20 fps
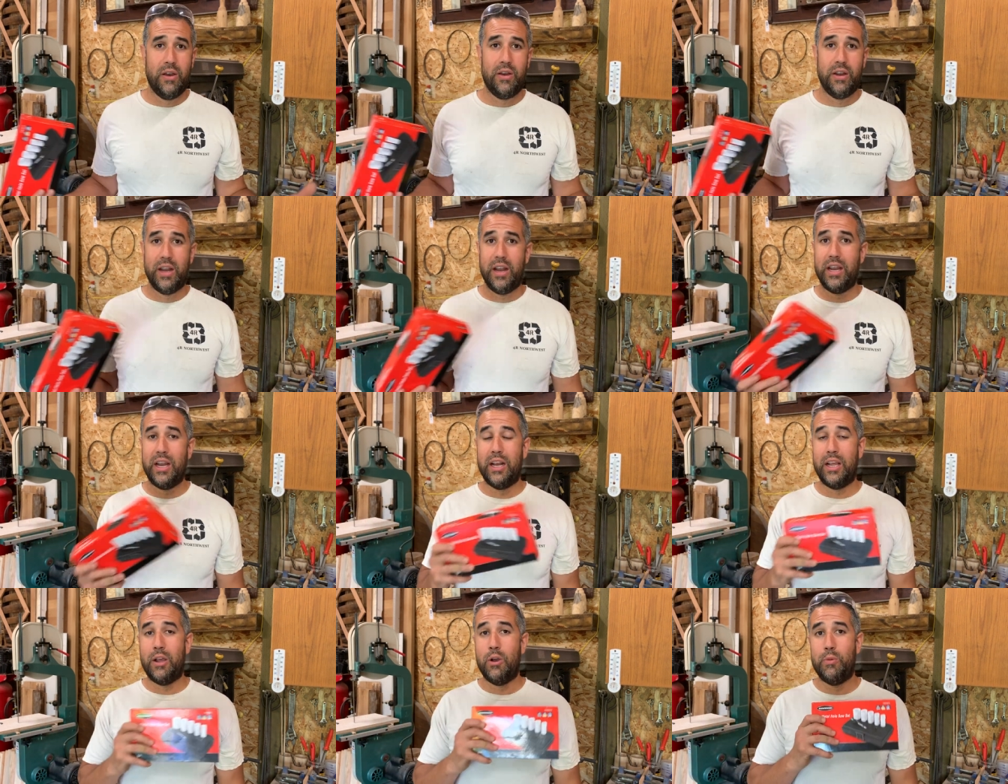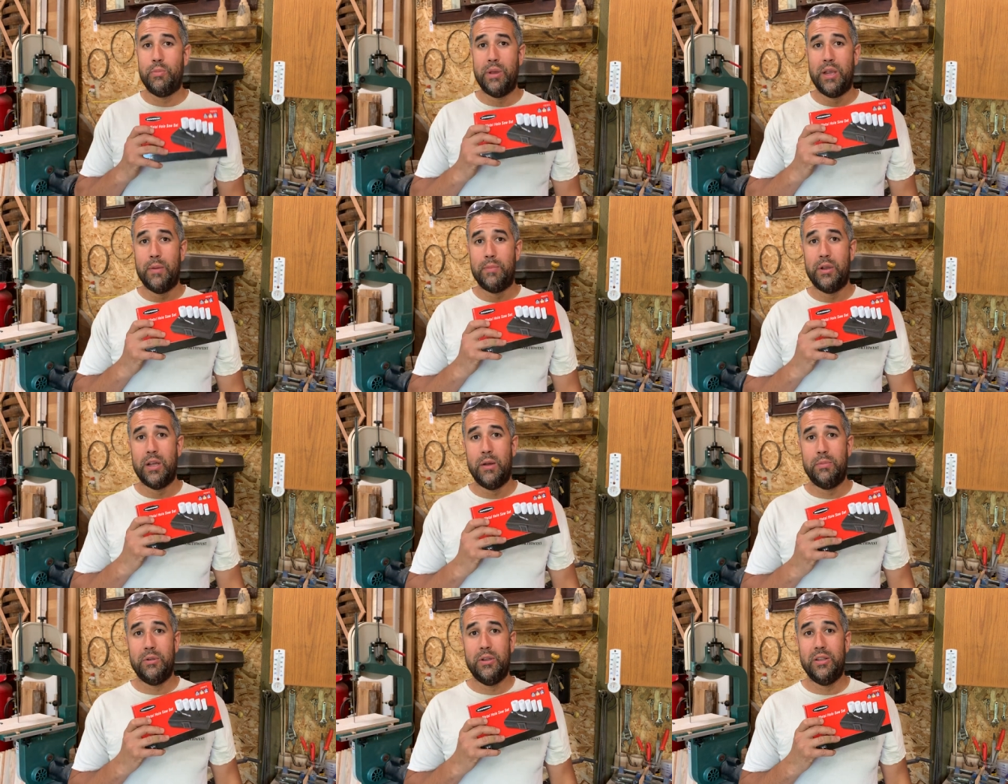Oh, now you gotta go pick up
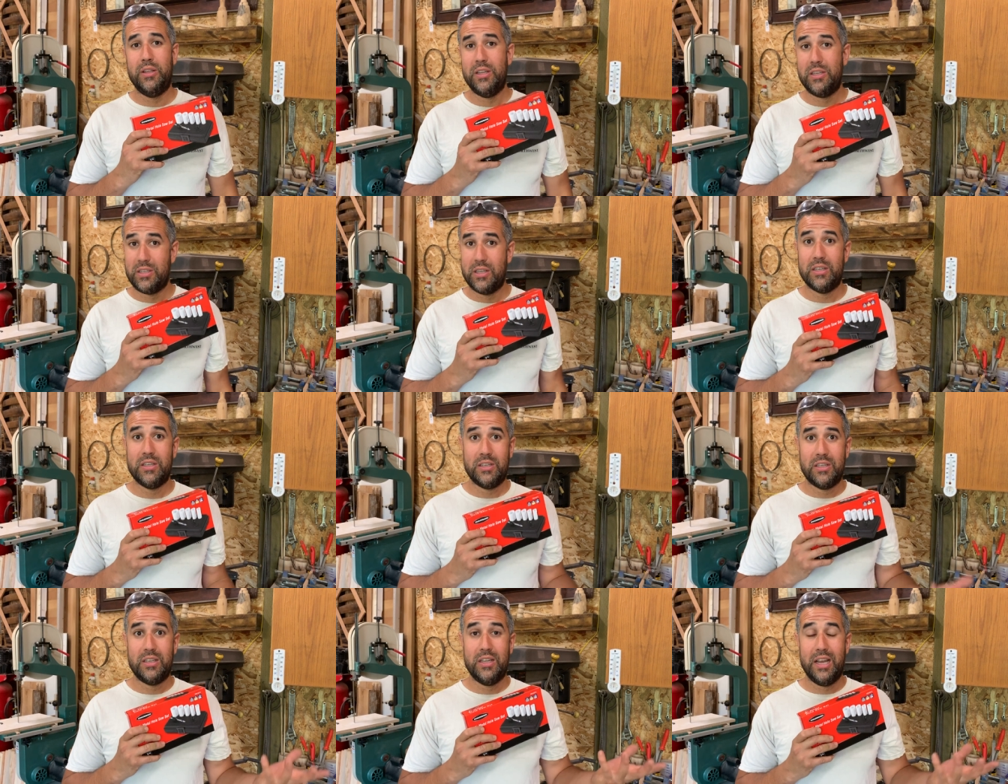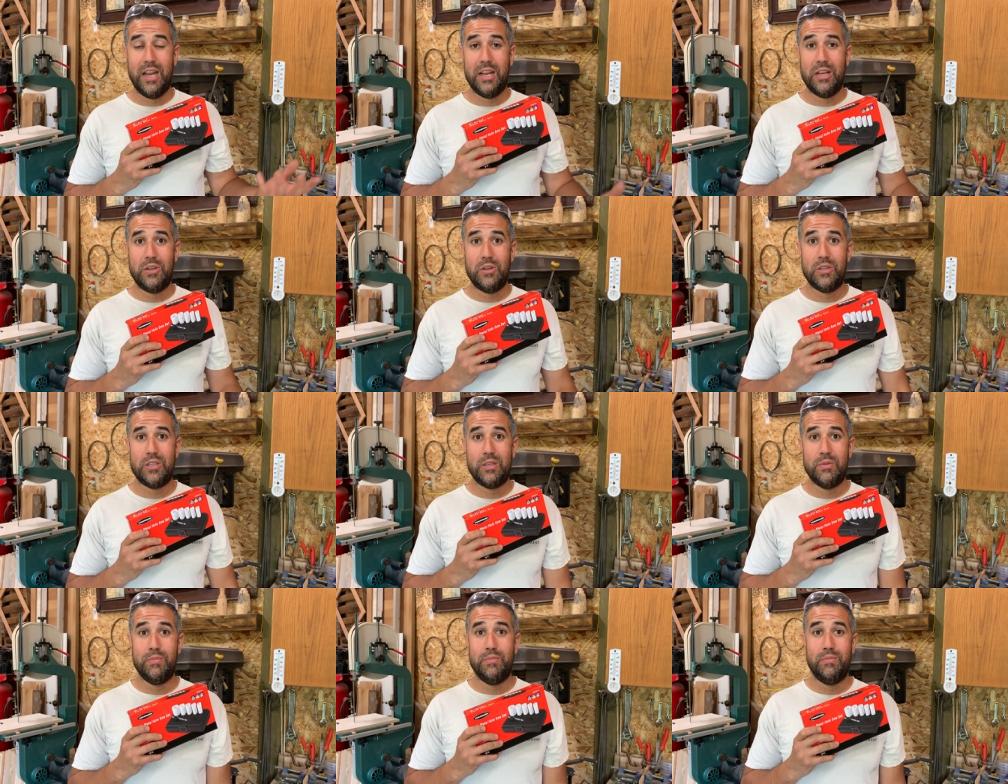a couple of these because you gotta
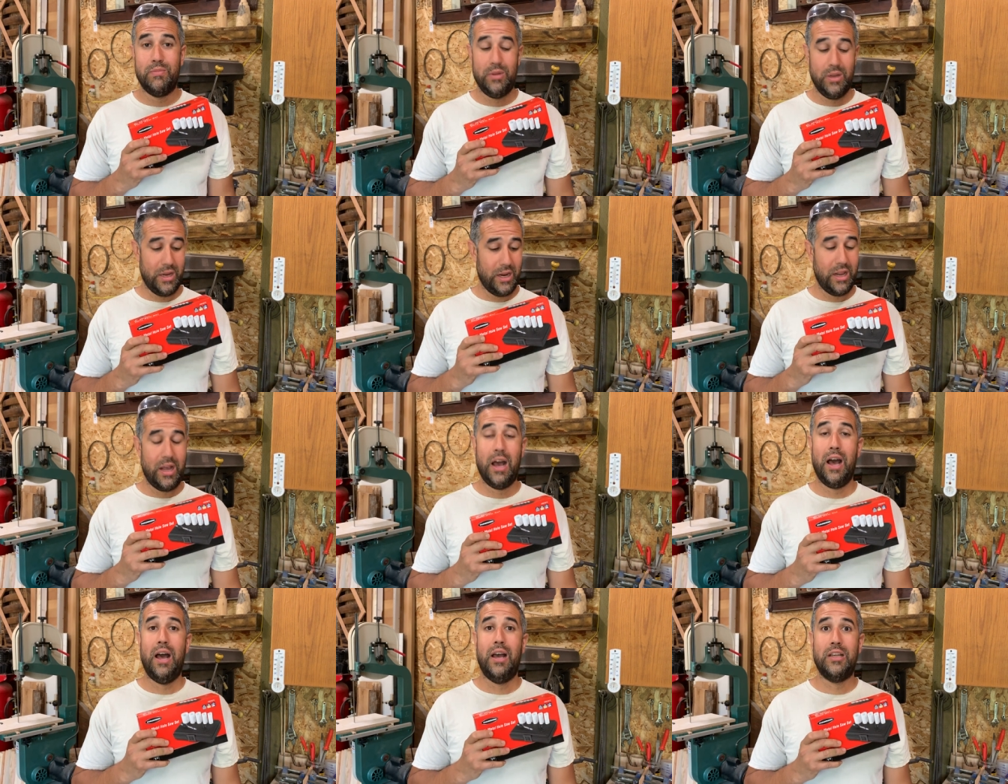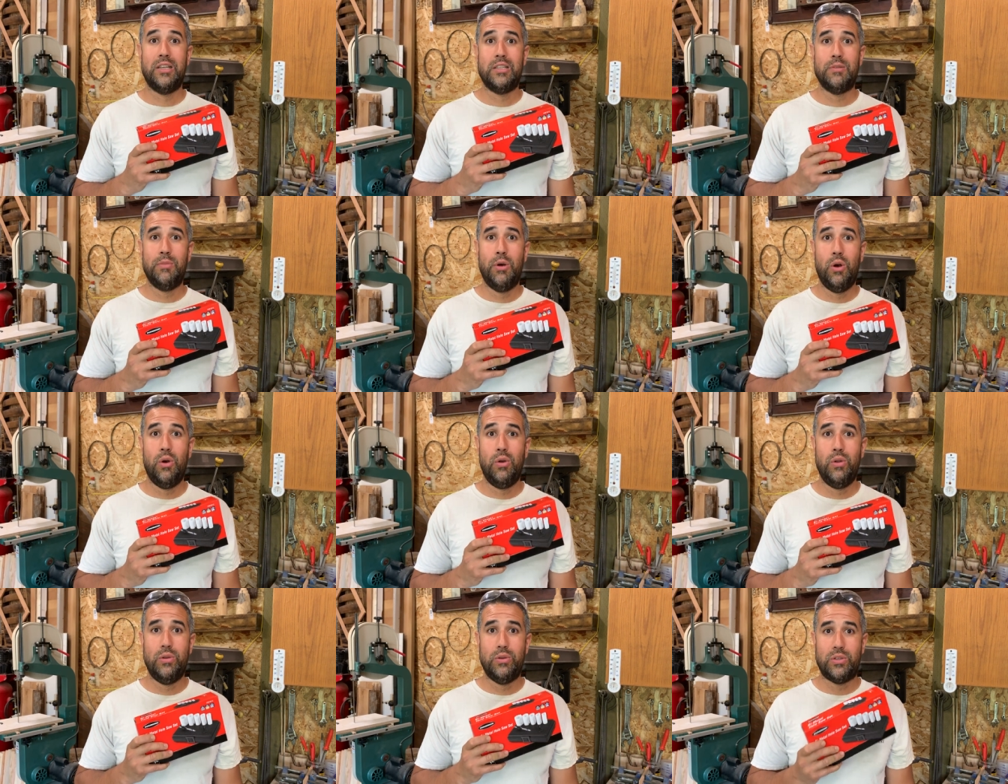do some, you gotta hog some
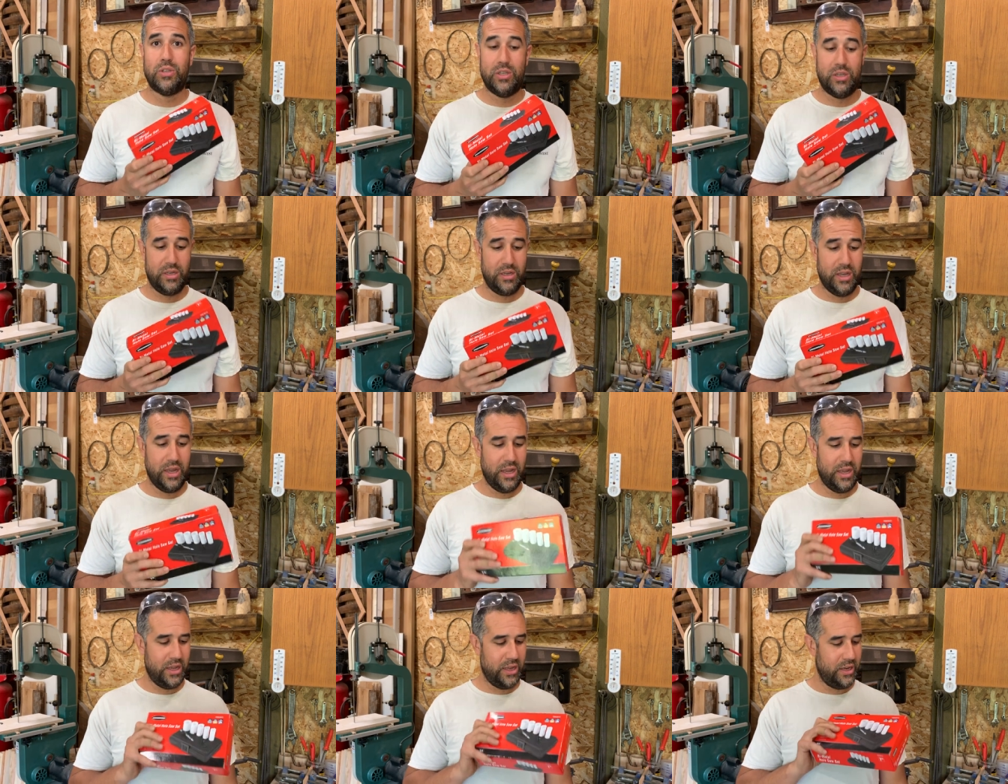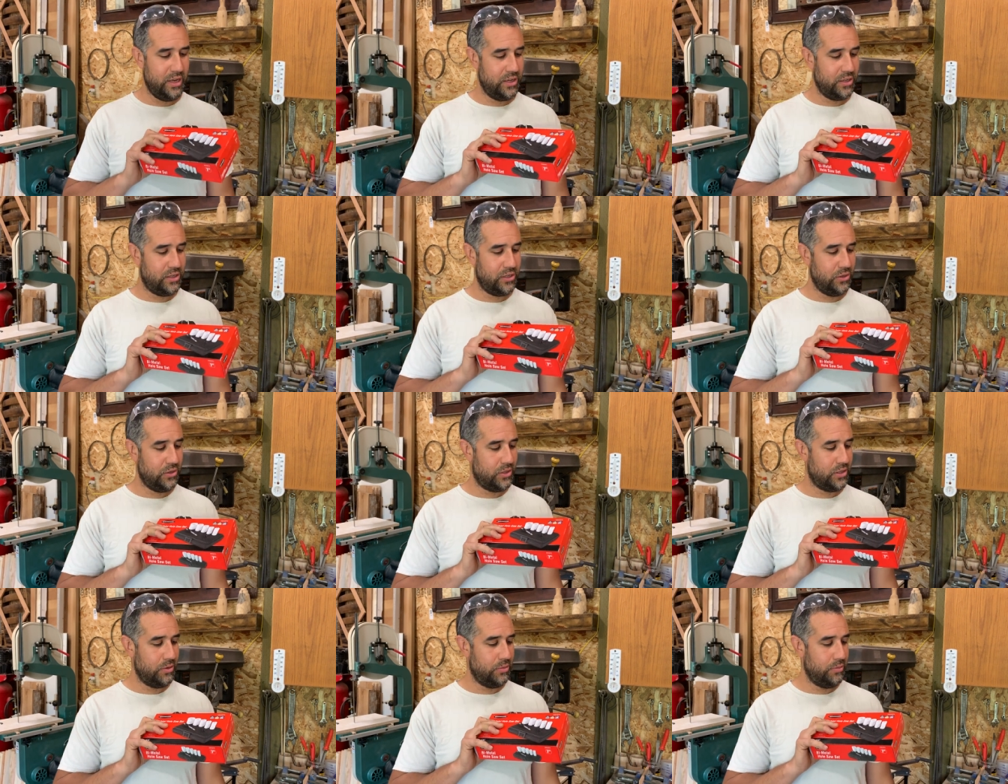holes uh,
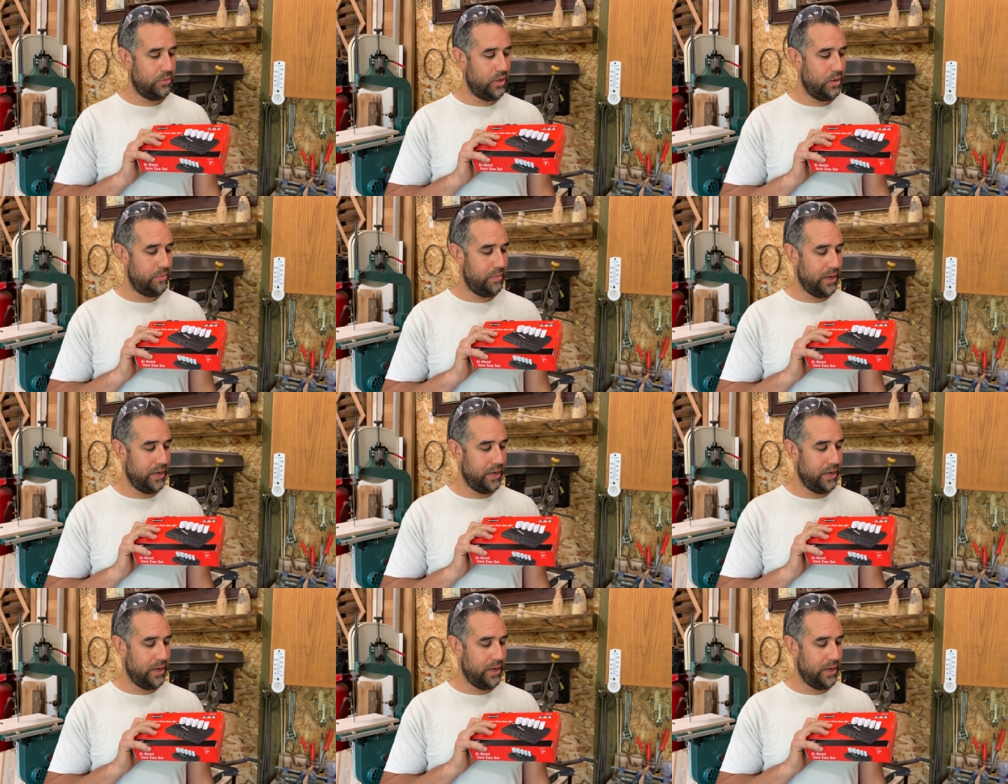into some uh,